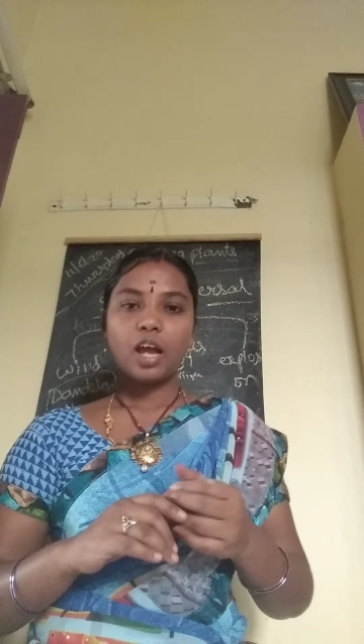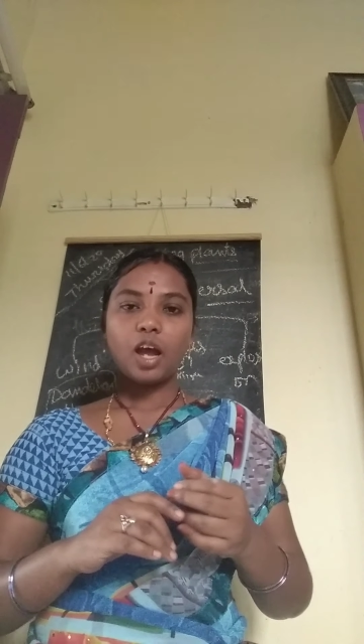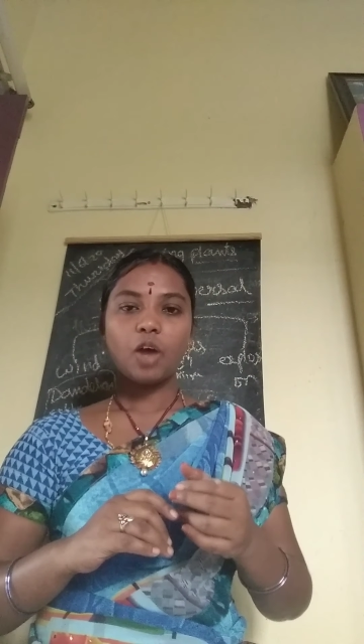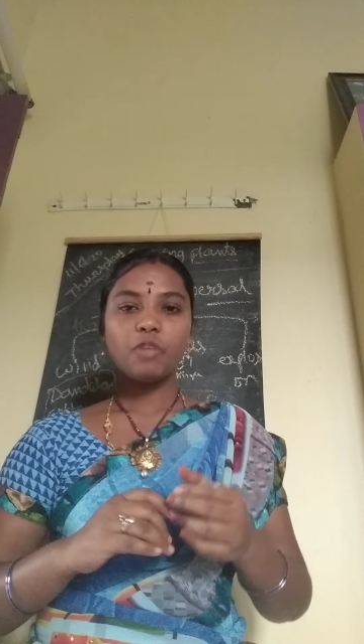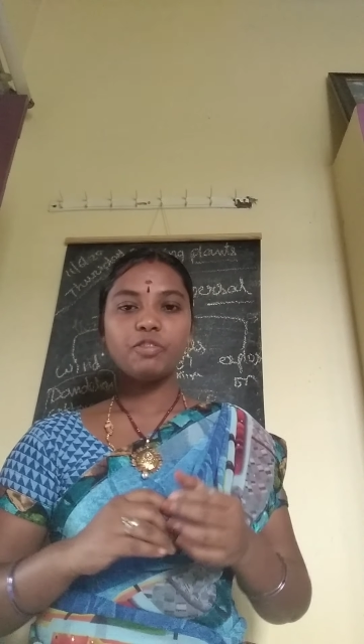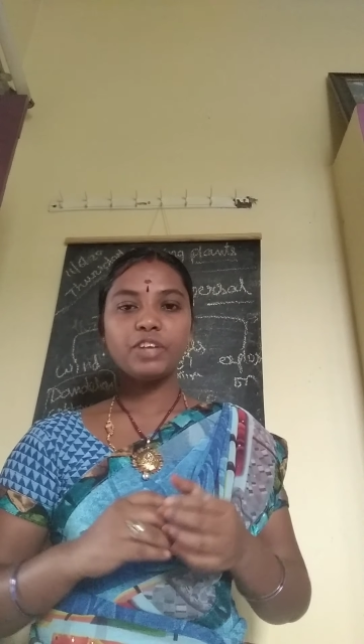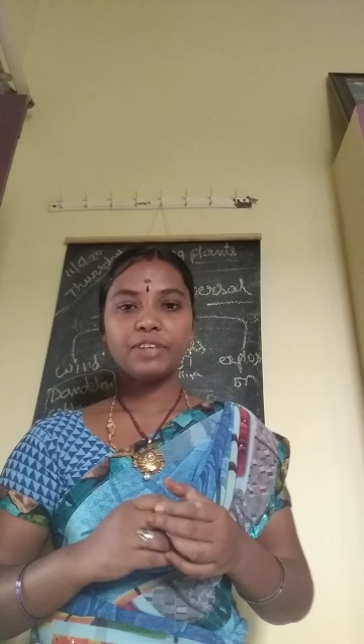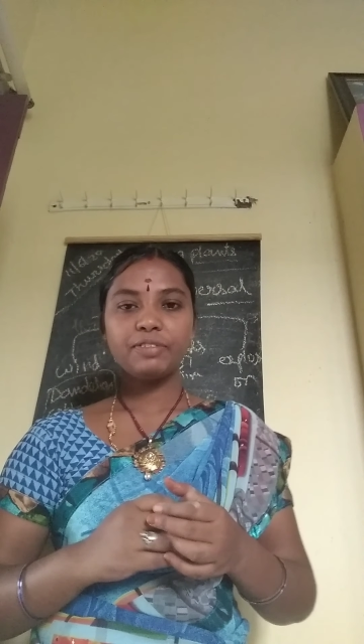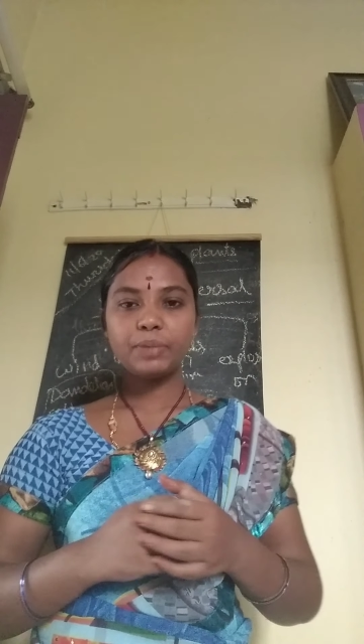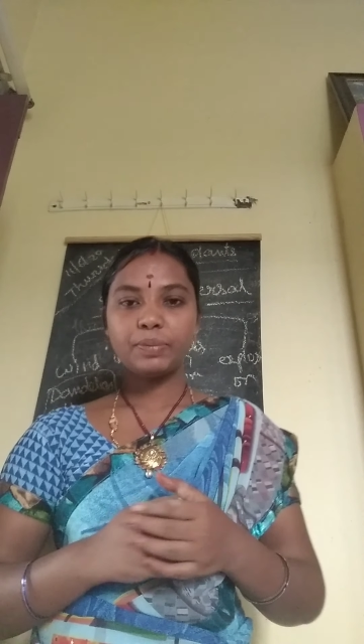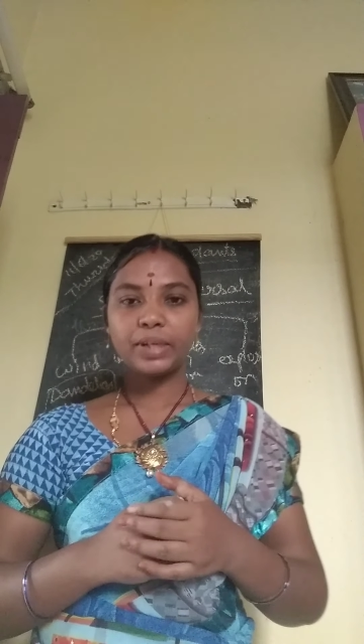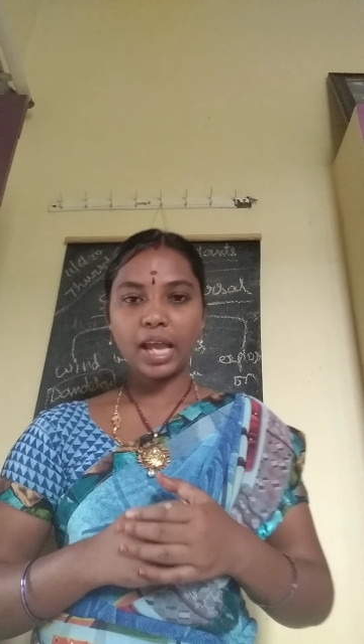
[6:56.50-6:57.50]
How it
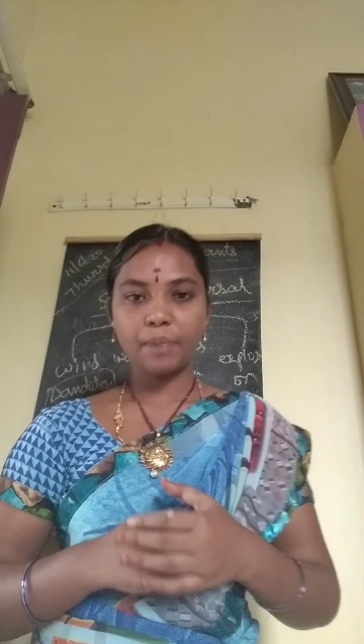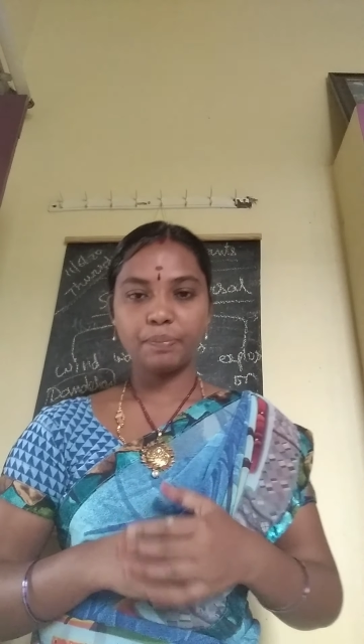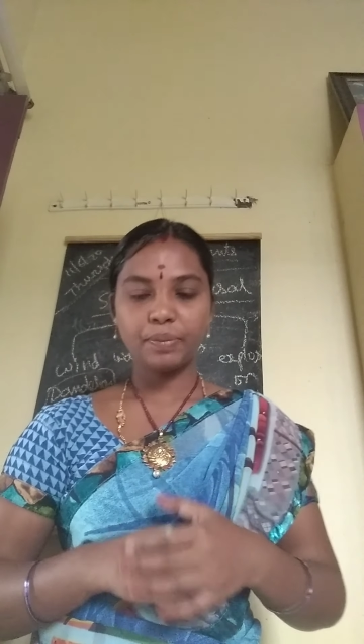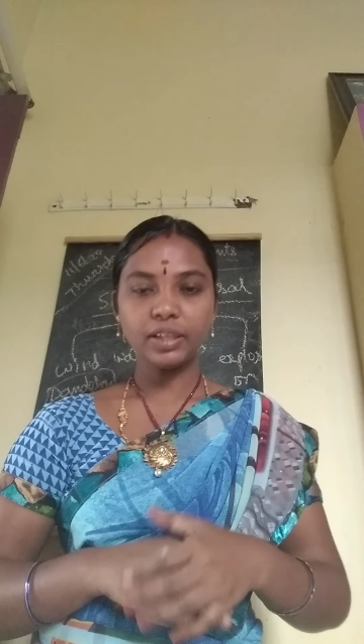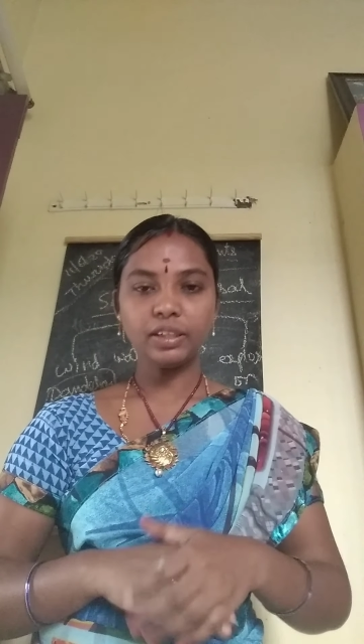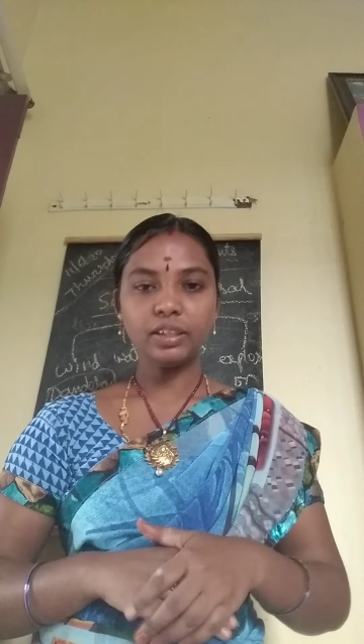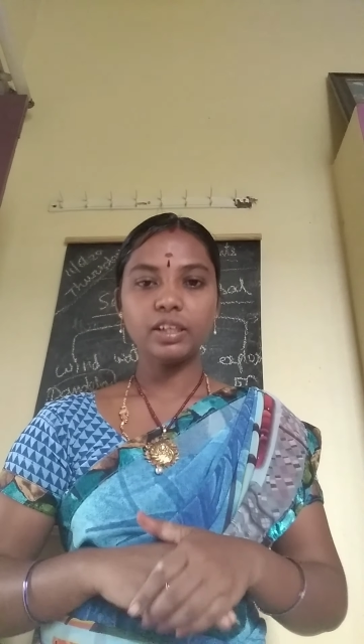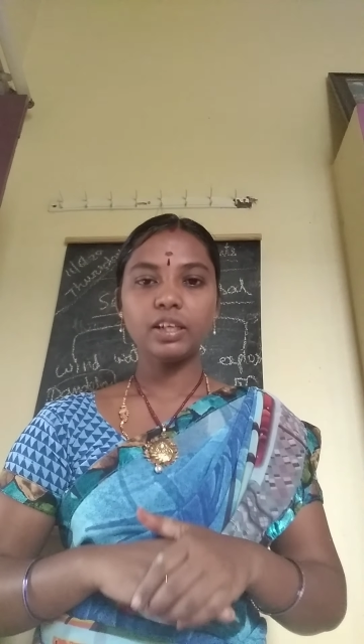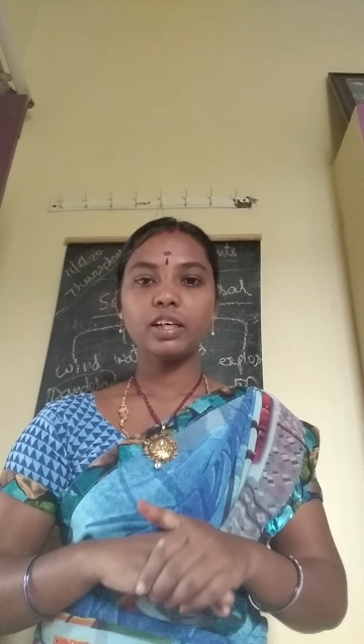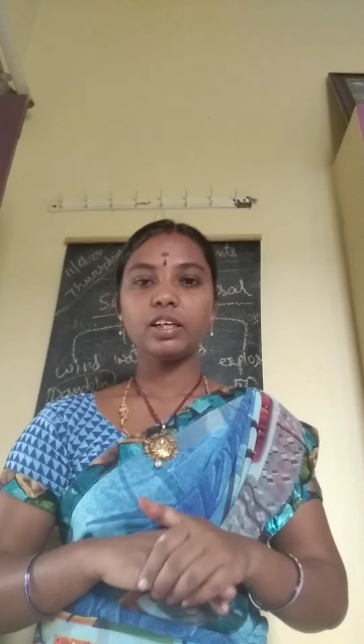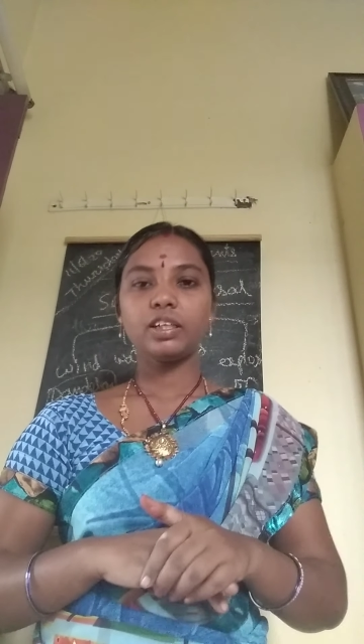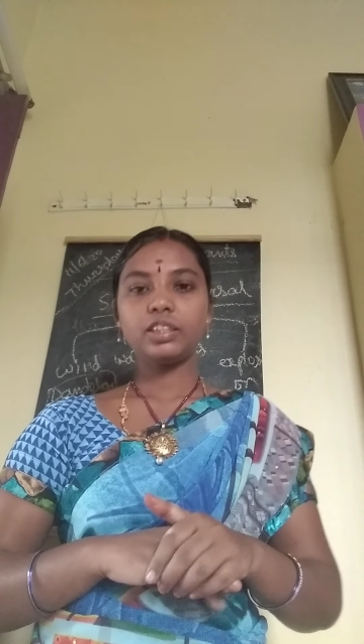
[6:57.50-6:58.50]
will be happen?
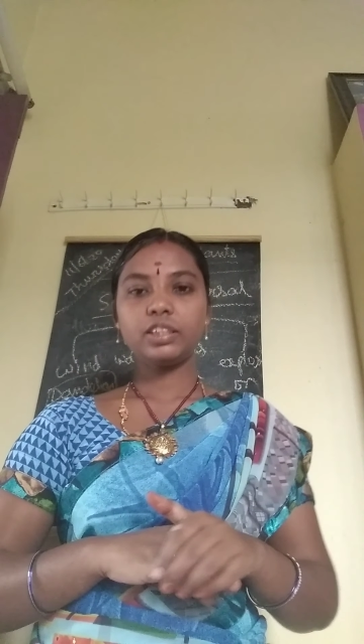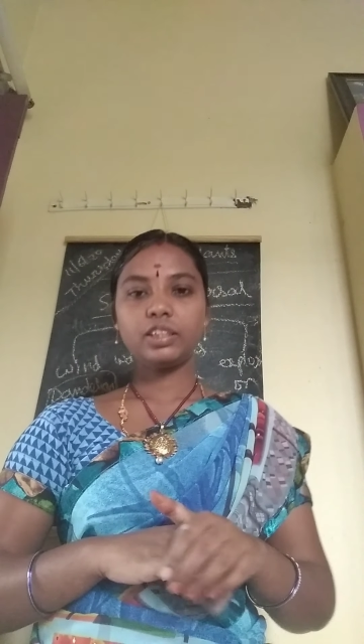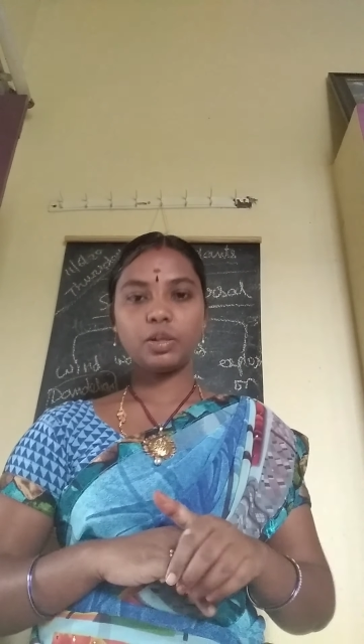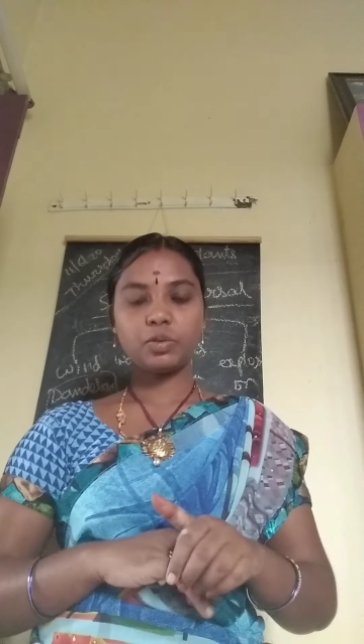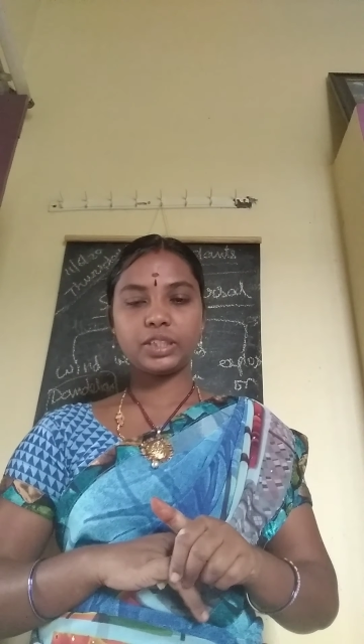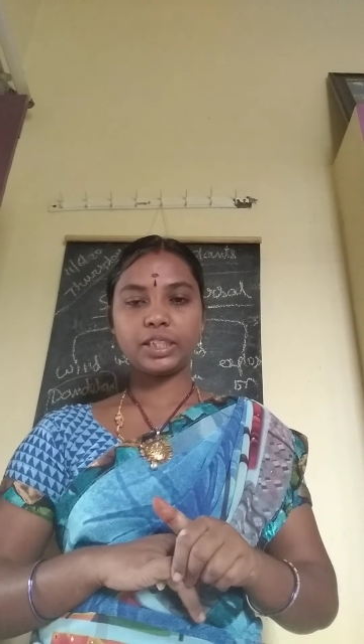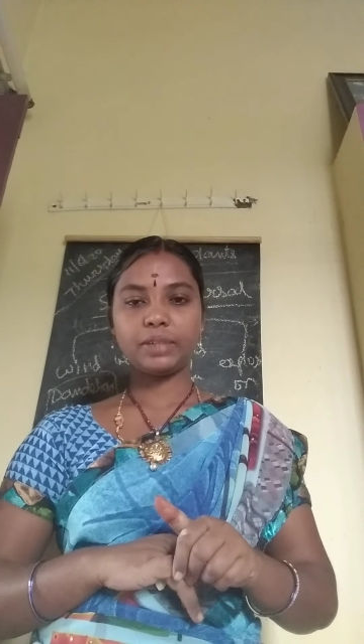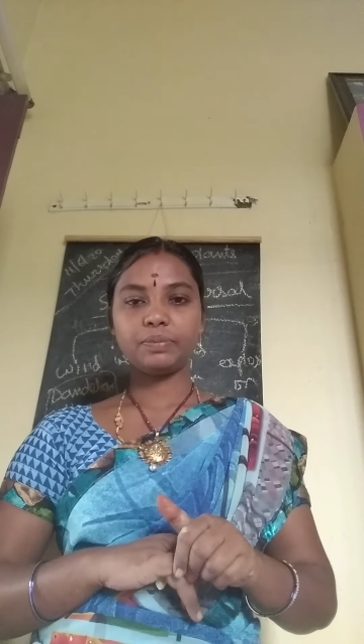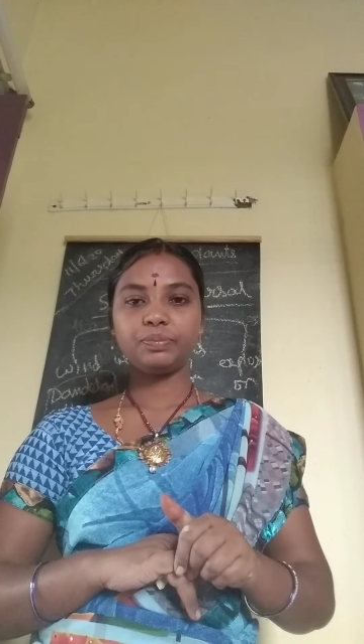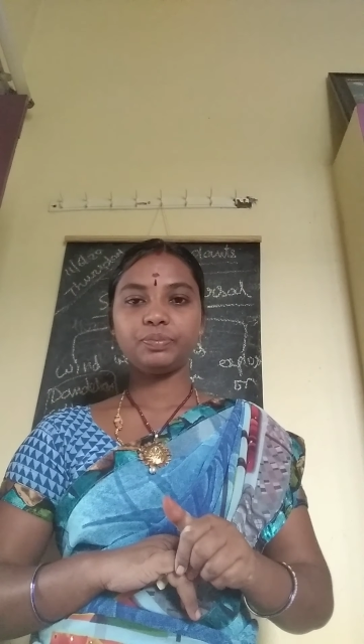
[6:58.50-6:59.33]
Now see.